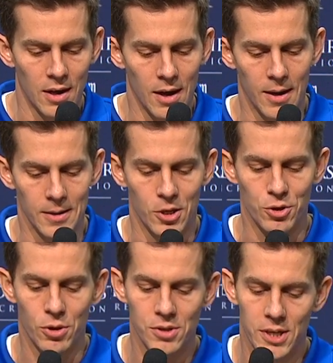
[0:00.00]
Uh,
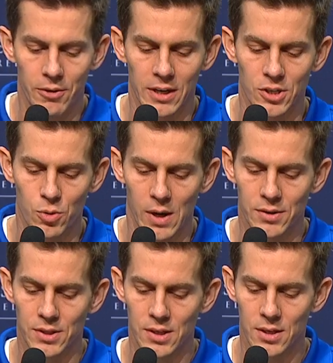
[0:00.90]
coach Rose is entering his 12th
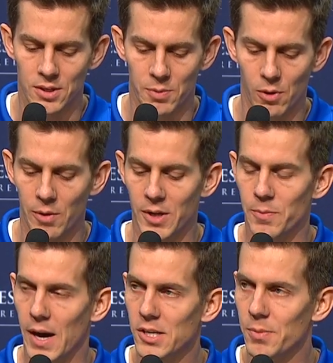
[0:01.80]
season as BYU men's
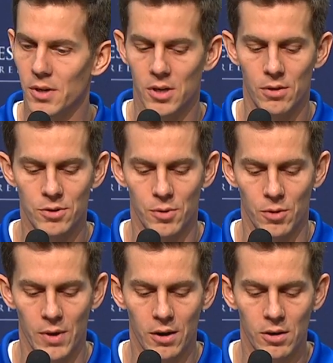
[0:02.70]
basketball coach with
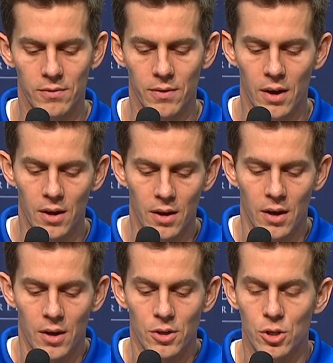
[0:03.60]
a record of
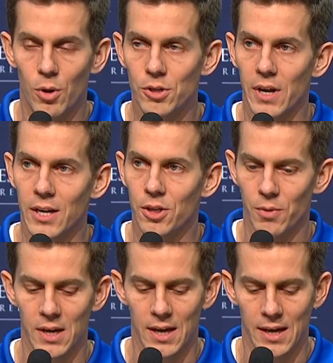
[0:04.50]

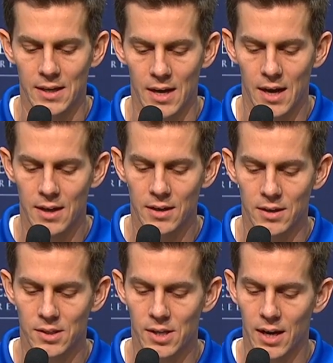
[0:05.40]
283 and 99. He
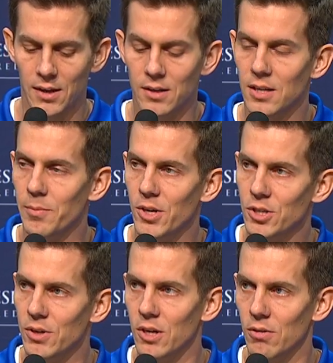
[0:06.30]
is second in team
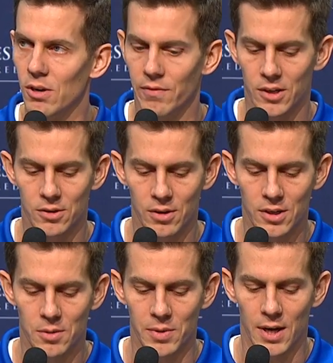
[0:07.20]
history in career
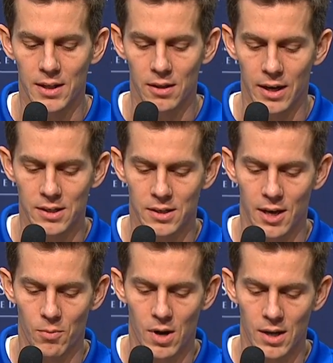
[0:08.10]
victories behind the late
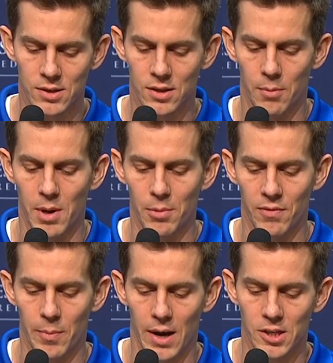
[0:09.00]
Stan Watts, a member
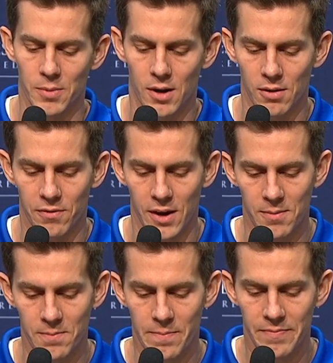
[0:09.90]
of the Basketball Hall of Fame.